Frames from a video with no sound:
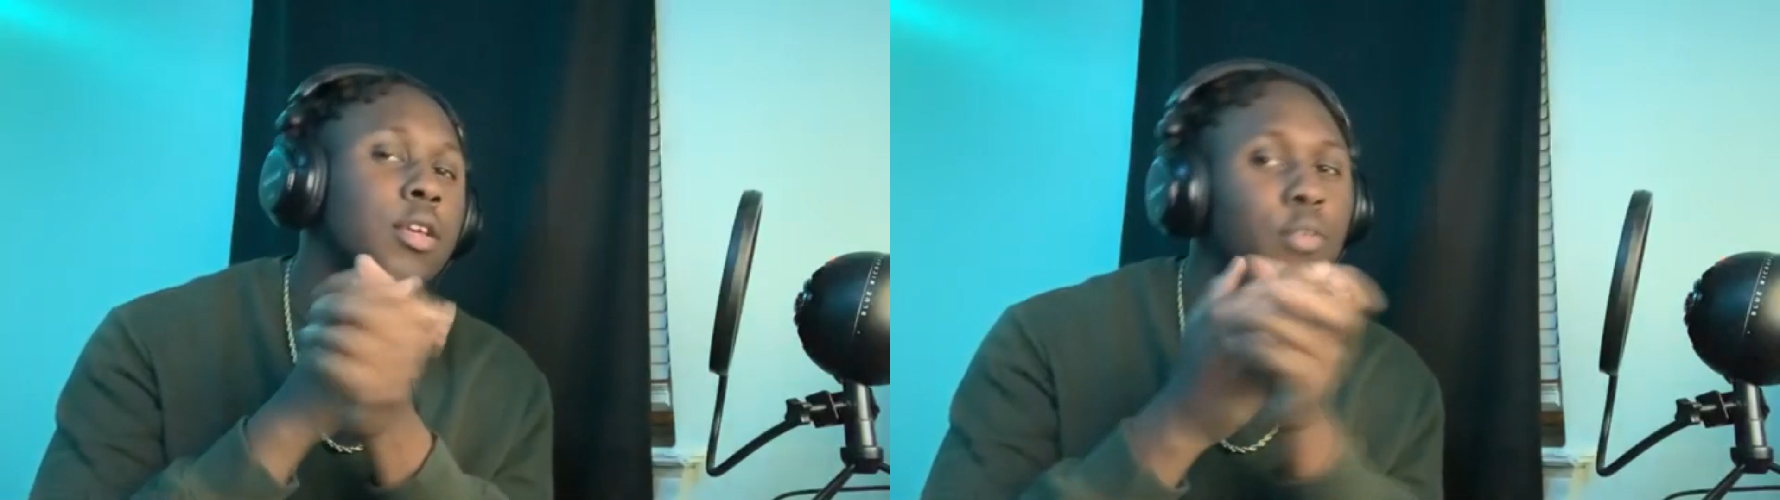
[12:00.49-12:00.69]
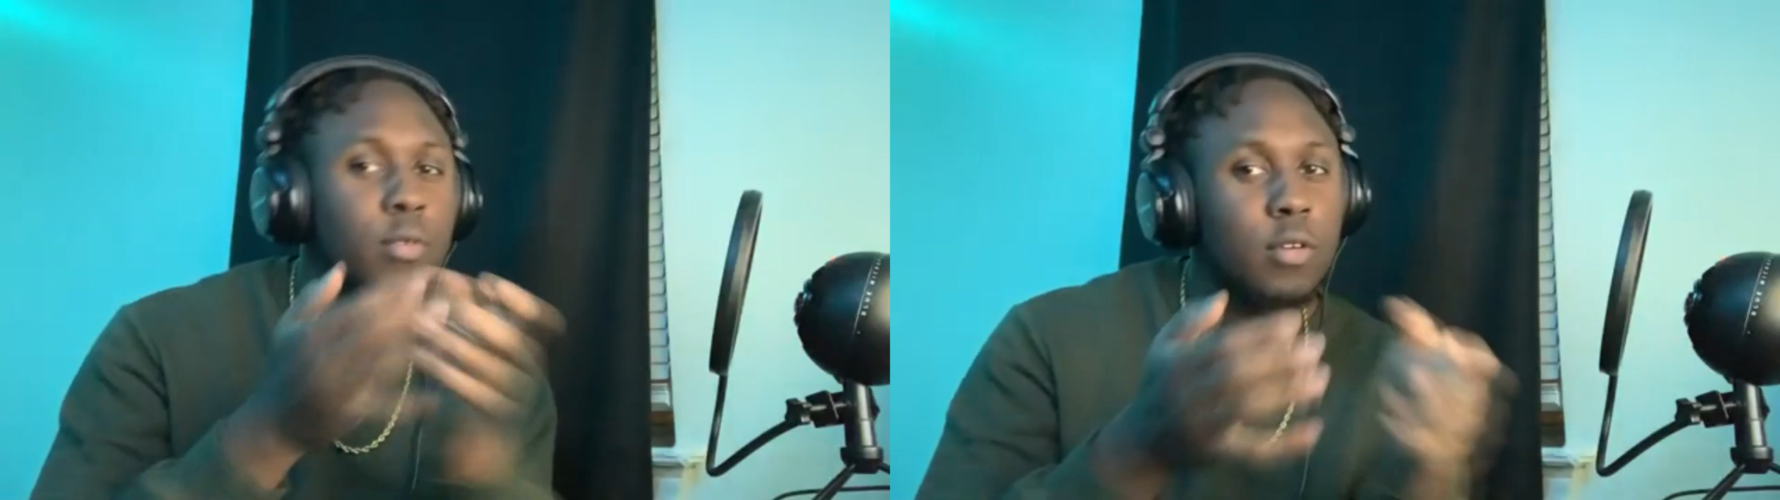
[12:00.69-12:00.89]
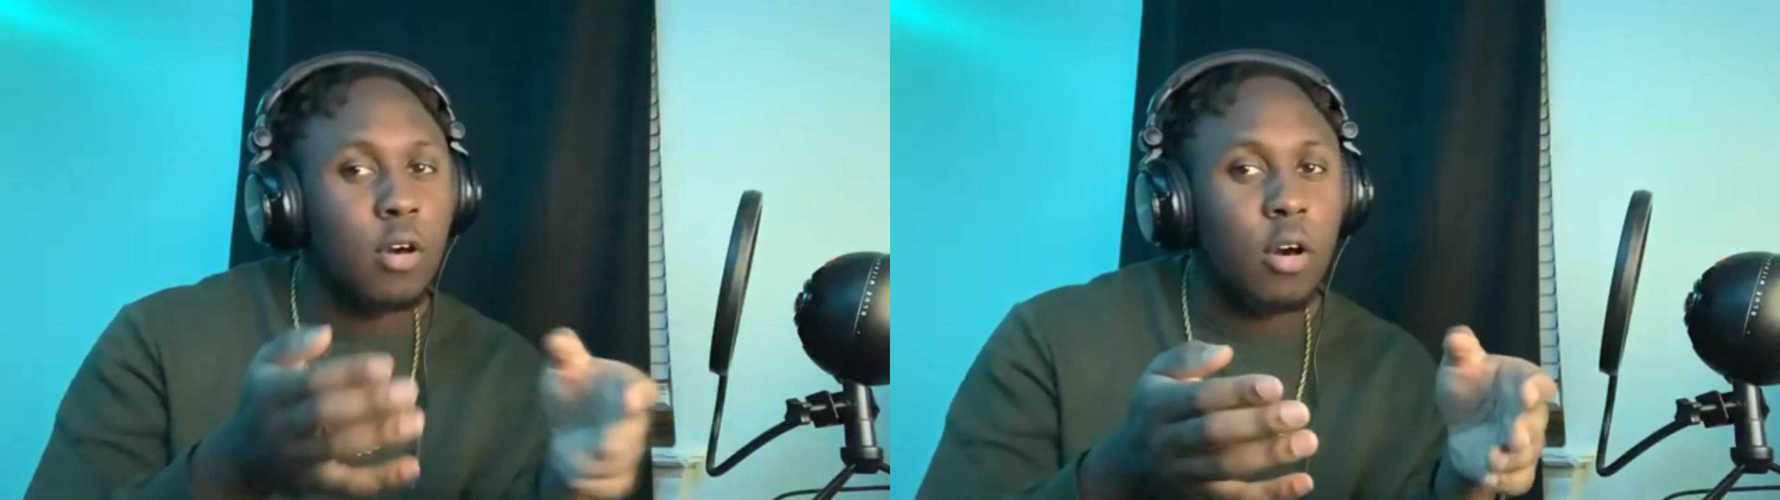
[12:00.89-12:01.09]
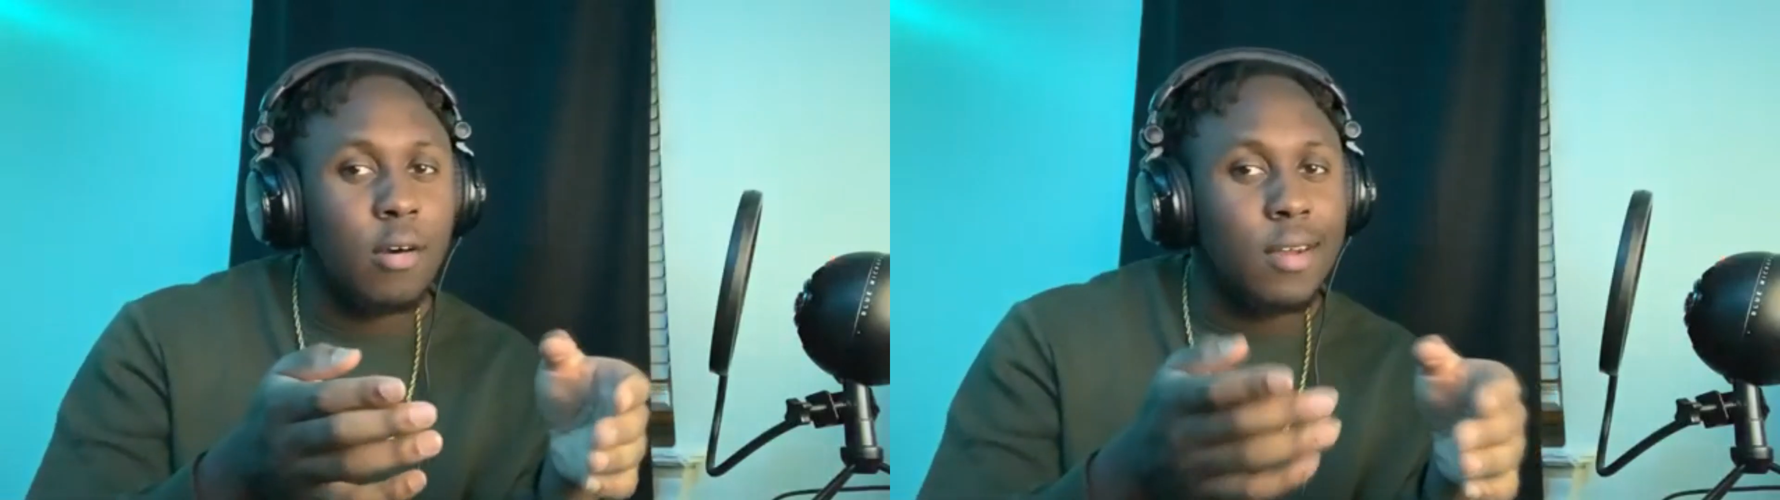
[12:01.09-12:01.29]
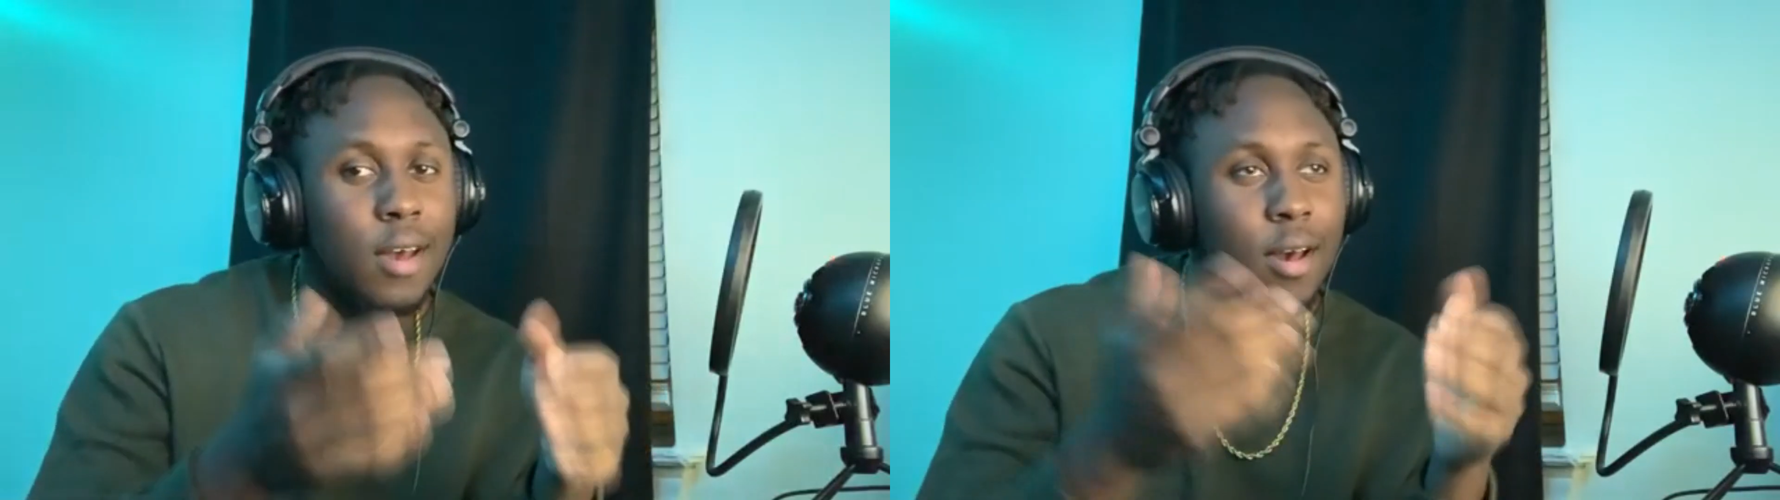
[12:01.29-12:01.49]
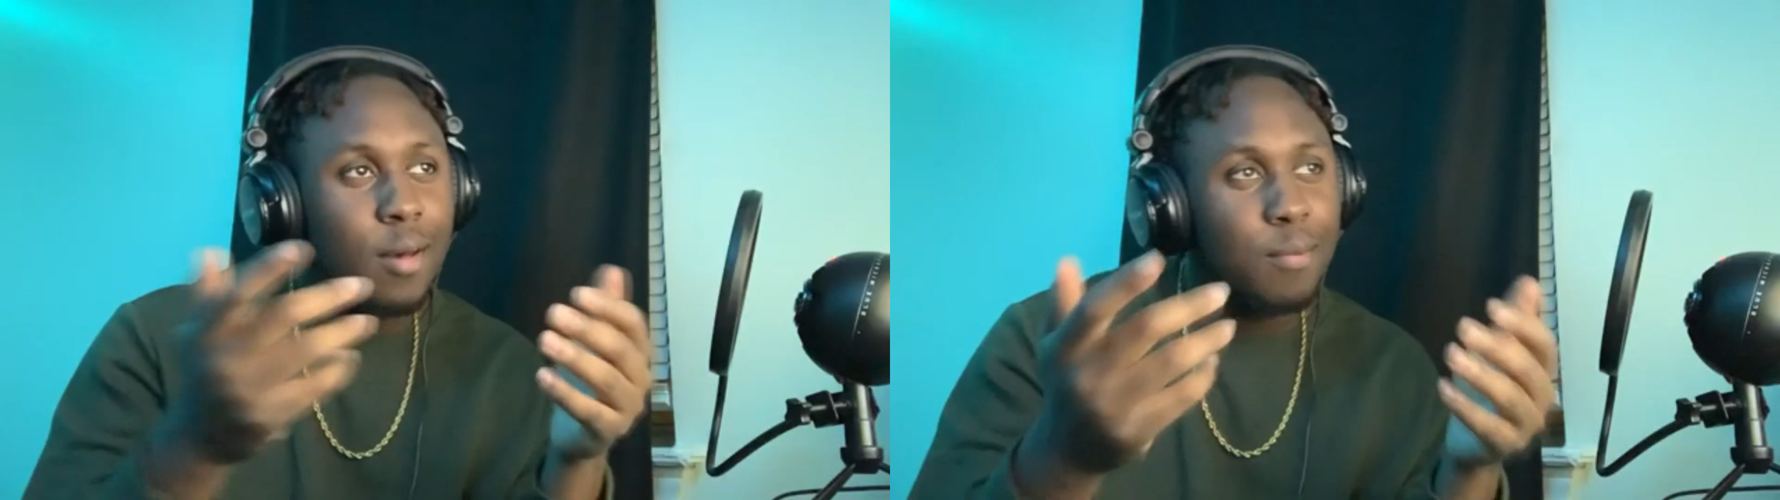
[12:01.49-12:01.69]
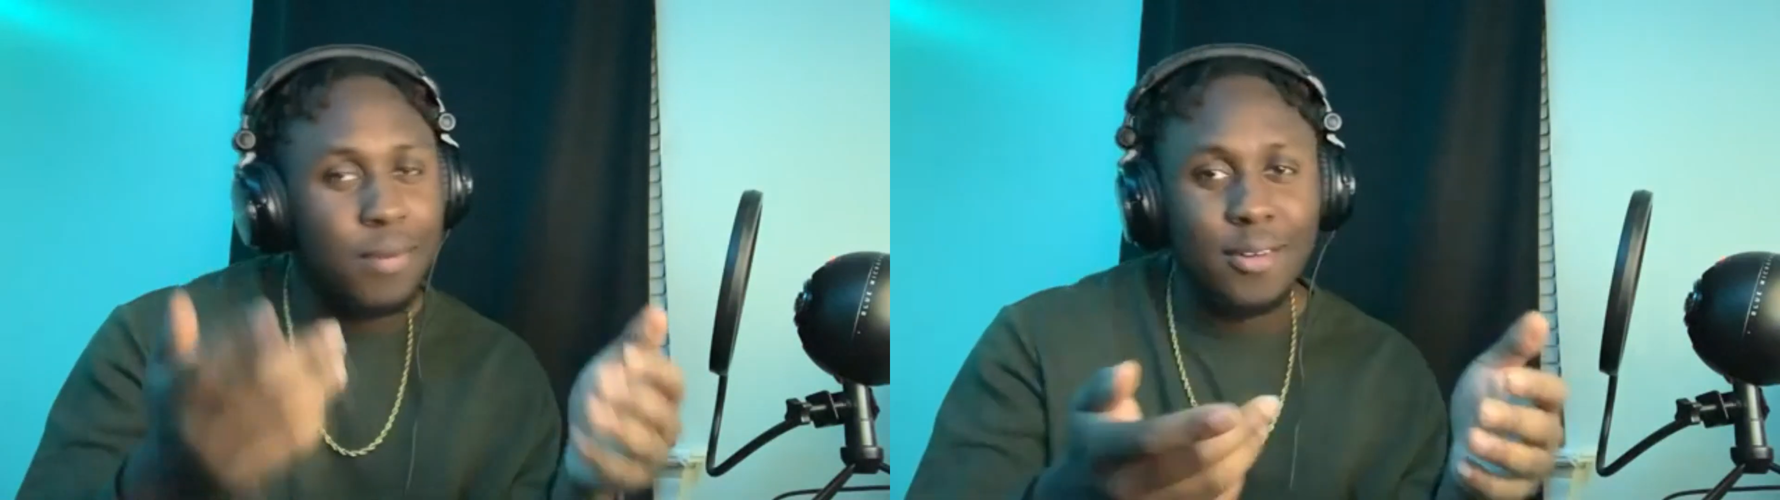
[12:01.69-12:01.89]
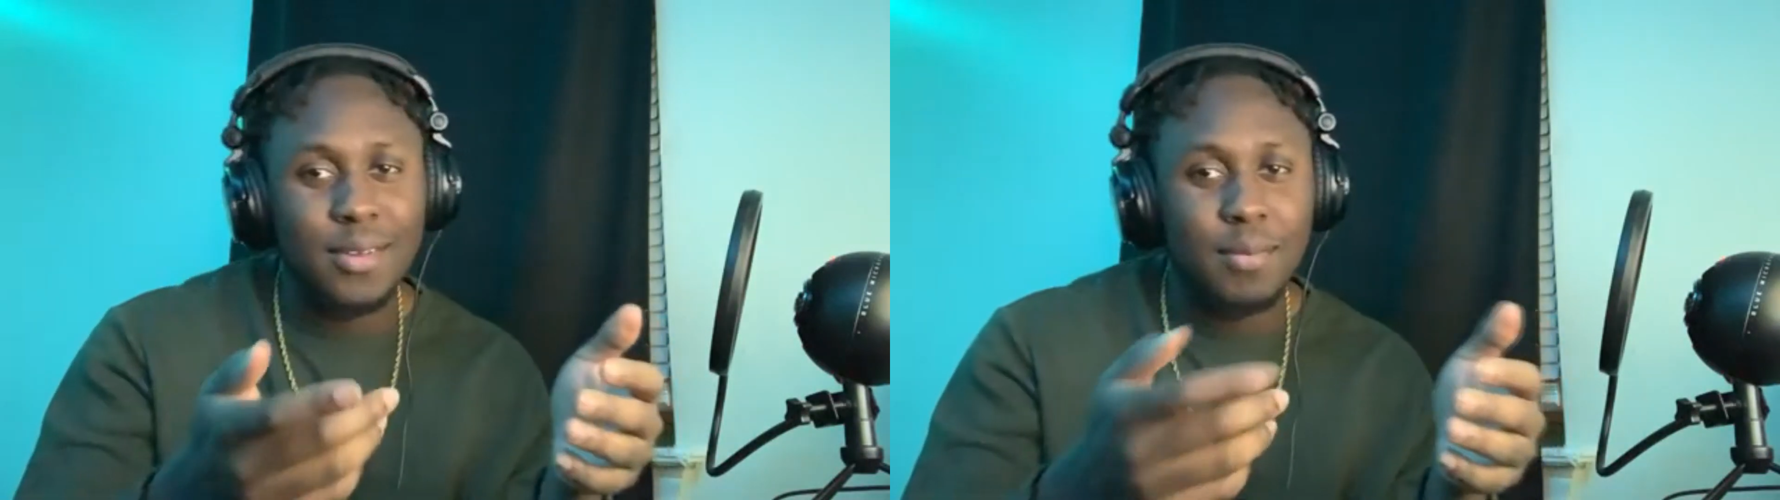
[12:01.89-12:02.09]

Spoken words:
this one's called Barley